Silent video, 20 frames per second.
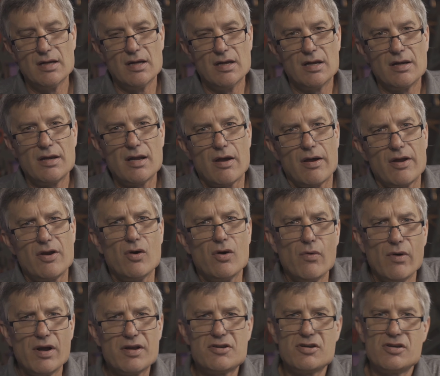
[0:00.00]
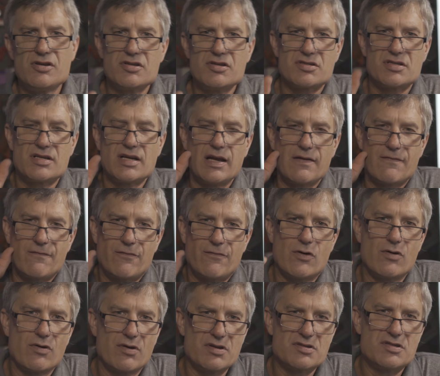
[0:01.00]
Now, I don't want you just to get
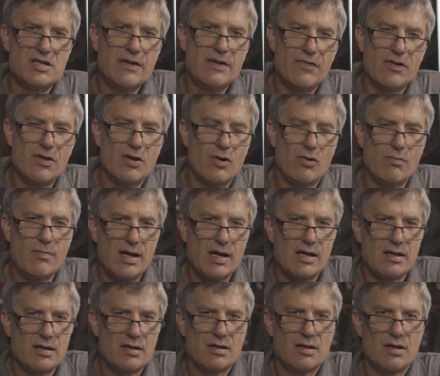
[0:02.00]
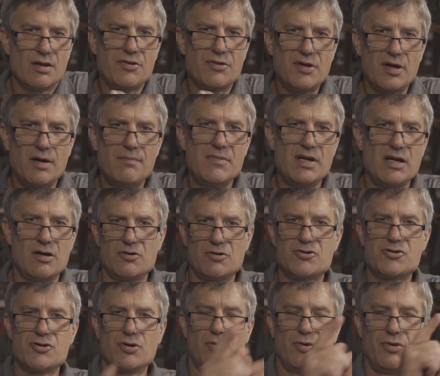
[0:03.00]
focused, even though my thumbnail
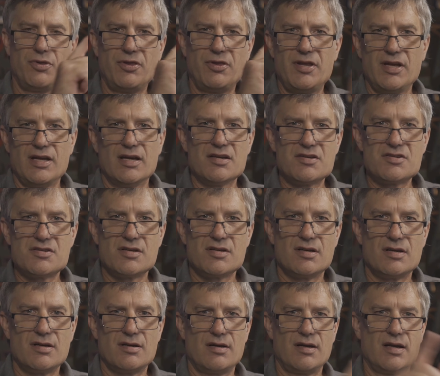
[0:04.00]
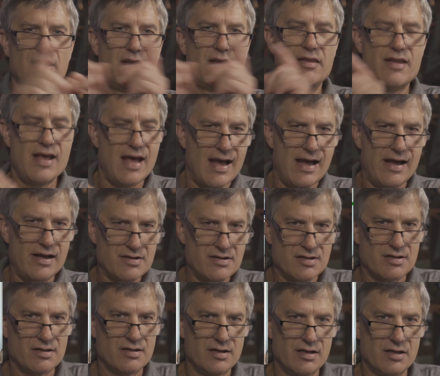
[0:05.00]
showed this and that
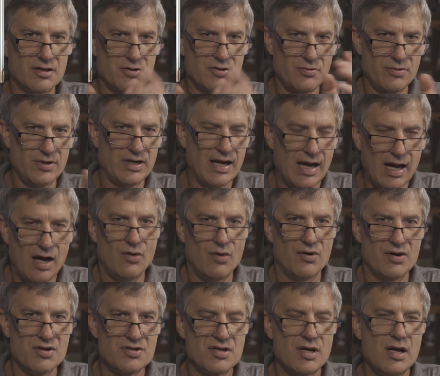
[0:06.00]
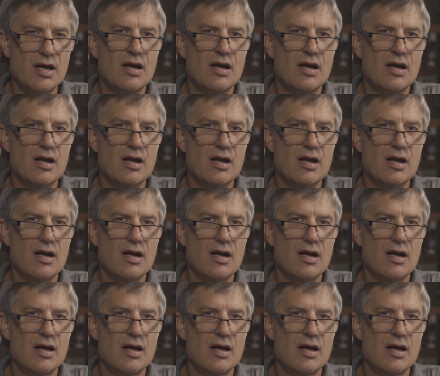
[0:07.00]
in 3 hours.